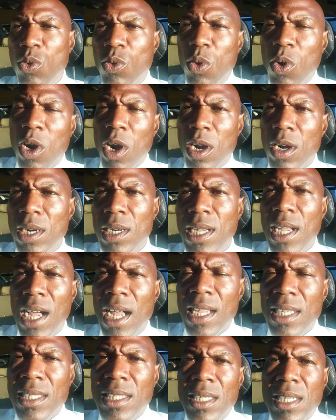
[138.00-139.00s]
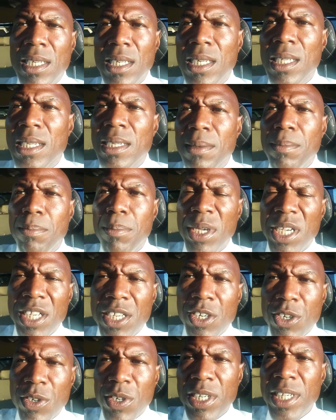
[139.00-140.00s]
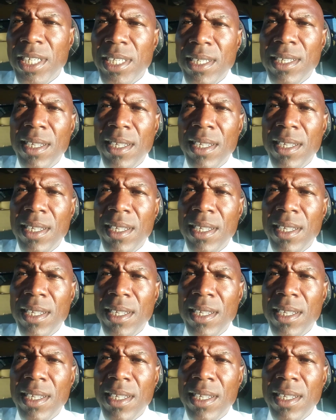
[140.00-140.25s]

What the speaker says: who are constantly bickering